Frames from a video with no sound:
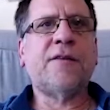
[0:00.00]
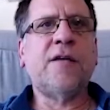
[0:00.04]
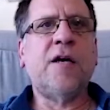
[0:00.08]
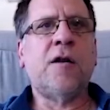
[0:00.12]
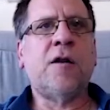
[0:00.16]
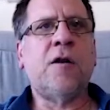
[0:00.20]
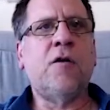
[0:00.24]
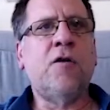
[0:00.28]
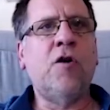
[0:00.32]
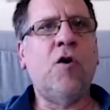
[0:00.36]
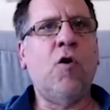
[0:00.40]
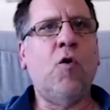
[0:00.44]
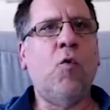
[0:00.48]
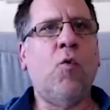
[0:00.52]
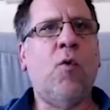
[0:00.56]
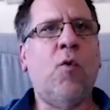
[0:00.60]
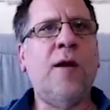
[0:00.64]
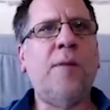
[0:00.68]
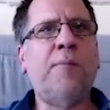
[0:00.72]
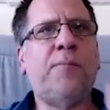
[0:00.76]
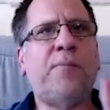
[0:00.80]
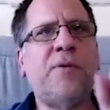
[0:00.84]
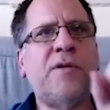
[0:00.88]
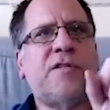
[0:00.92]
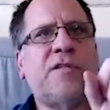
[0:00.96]
that no
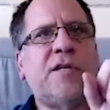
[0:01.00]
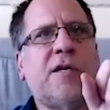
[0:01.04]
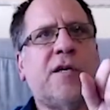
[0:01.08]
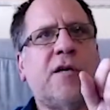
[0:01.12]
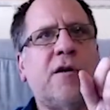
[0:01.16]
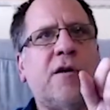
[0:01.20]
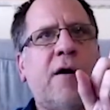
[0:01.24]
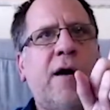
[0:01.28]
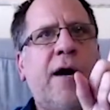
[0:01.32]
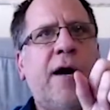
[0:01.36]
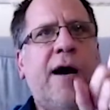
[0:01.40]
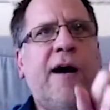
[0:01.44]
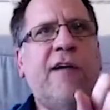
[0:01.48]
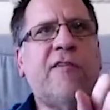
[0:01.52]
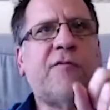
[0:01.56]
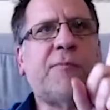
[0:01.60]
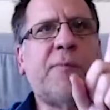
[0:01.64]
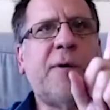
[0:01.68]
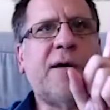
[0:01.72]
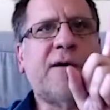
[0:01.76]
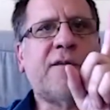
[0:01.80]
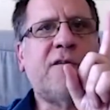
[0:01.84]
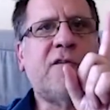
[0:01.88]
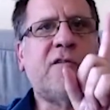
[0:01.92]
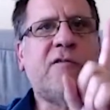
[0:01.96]
one particular
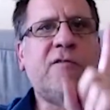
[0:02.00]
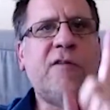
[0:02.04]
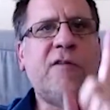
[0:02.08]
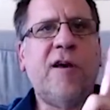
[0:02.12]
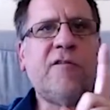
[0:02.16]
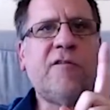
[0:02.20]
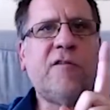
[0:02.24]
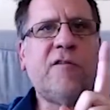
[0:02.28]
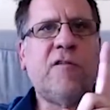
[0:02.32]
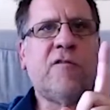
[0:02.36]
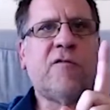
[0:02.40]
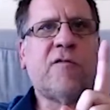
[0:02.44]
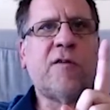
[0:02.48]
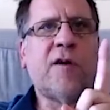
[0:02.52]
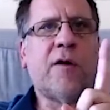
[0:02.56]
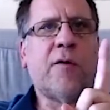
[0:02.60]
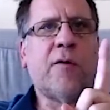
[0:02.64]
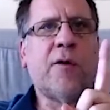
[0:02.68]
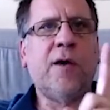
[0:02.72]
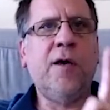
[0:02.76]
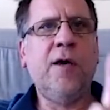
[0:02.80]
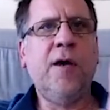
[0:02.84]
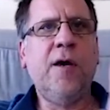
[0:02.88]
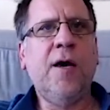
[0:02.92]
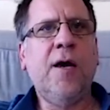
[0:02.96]
aspect is
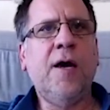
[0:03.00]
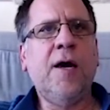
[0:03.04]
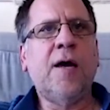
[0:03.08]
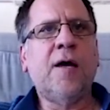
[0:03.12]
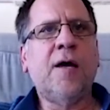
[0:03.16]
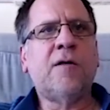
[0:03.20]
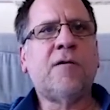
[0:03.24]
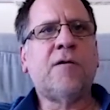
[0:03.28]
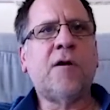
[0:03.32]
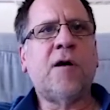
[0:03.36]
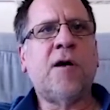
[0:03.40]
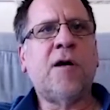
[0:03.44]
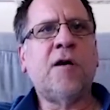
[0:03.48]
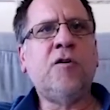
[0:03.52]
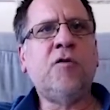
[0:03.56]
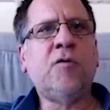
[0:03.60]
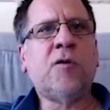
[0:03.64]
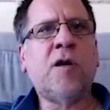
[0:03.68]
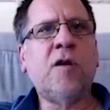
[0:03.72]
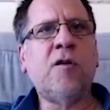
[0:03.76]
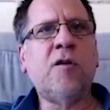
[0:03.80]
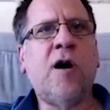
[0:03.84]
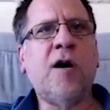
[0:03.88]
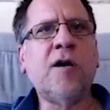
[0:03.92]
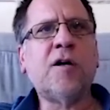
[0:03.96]
necessary, that you
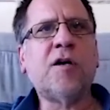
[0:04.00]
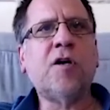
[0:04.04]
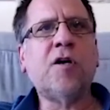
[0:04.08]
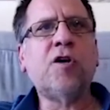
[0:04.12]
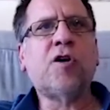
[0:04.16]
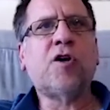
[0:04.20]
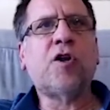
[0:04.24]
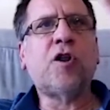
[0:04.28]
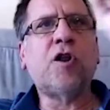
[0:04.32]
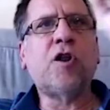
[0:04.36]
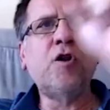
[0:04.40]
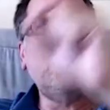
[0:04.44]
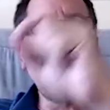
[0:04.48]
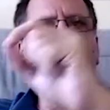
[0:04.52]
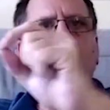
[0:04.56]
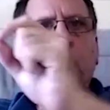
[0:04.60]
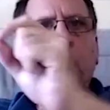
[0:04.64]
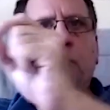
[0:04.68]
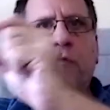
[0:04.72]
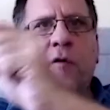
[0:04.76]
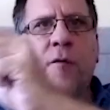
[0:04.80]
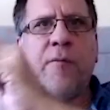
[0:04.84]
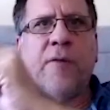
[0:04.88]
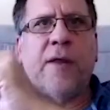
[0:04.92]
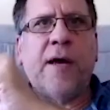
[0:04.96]
cannot conclude
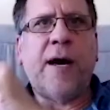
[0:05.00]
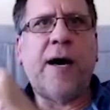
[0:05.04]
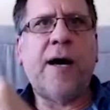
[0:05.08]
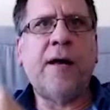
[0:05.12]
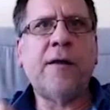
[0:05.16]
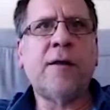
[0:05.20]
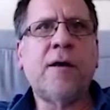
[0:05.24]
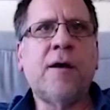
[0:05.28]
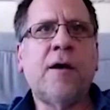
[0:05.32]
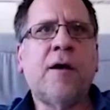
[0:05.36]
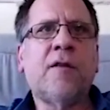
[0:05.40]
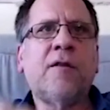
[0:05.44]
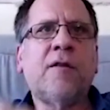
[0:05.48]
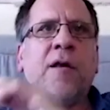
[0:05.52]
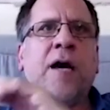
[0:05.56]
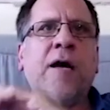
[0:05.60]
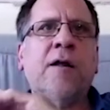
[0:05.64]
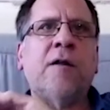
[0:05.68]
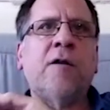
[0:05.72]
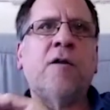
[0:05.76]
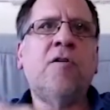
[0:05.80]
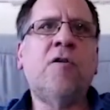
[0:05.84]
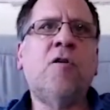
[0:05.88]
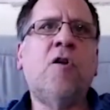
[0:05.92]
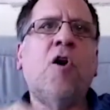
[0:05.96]
from that that
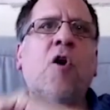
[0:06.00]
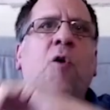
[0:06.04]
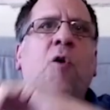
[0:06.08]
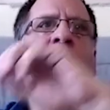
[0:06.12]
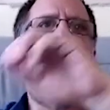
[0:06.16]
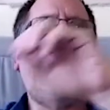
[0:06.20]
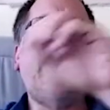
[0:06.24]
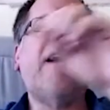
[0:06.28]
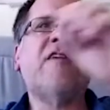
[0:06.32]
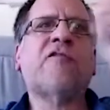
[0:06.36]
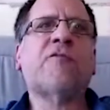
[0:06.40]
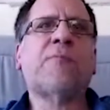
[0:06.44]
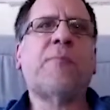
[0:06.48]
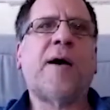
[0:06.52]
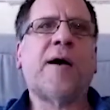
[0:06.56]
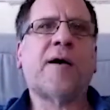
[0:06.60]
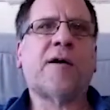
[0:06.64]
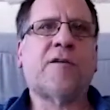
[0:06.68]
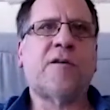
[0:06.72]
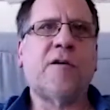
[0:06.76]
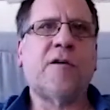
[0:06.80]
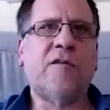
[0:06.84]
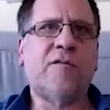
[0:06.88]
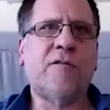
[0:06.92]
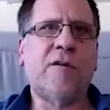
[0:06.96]
no aspect
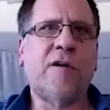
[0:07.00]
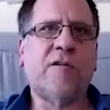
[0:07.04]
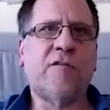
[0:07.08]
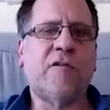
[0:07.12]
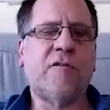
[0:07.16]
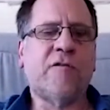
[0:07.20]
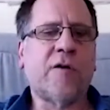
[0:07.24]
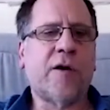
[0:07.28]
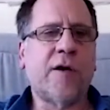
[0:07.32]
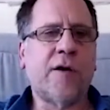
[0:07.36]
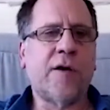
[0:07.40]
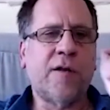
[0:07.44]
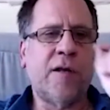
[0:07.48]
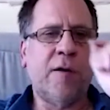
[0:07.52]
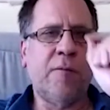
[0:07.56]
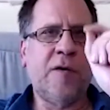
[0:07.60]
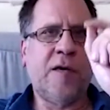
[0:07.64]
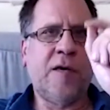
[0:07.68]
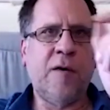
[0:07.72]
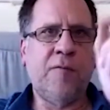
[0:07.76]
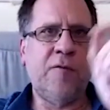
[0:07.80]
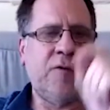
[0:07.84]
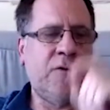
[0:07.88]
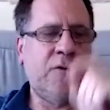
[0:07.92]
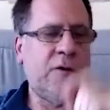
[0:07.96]
is necessary. Let me
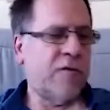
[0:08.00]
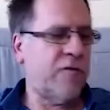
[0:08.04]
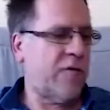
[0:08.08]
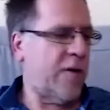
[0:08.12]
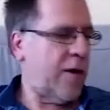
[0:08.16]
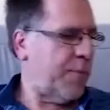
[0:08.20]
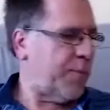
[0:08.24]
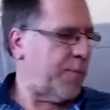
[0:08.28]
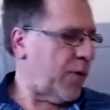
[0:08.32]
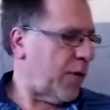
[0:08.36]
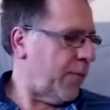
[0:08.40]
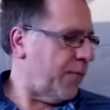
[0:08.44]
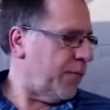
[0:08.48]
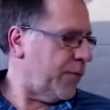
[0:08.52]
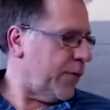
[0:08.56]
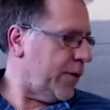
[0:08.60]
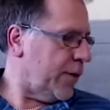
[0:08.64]
give you an example.